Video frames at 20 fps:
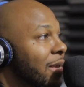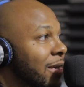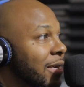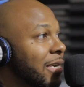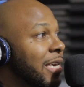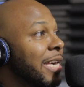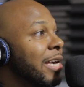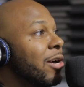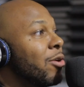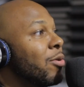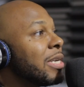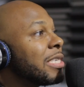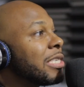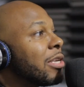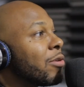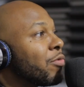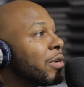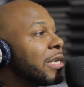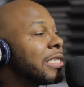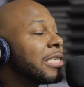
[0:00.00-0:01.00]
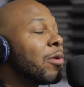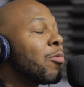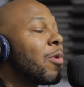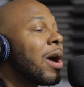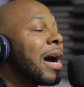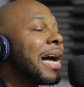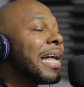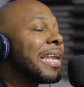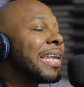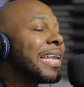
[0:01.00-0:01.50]
you. Gill is the reason
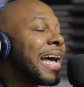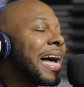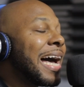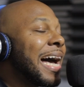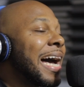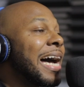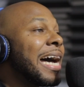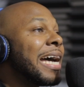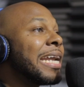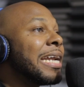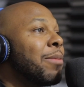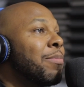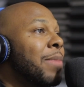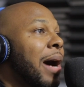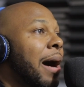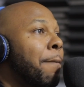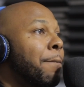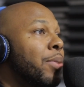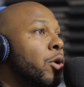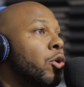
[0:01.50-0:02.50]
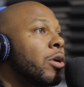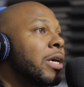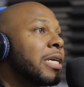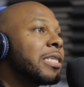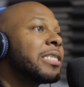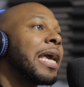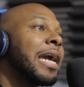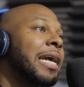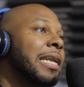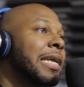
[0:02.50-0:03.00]
why a Those lot of my
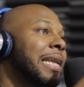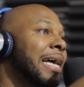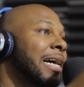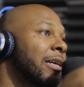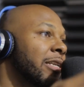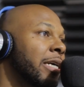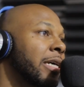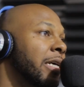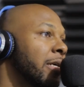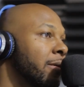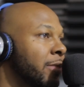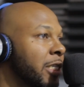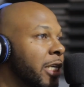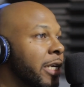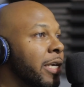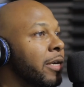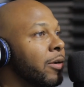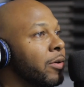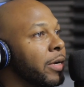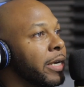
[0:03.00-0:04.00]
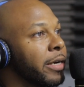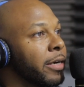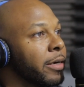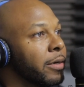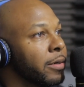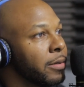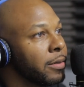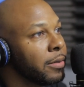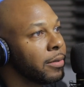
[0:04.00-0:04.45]
boys ain't allowed to come chill here.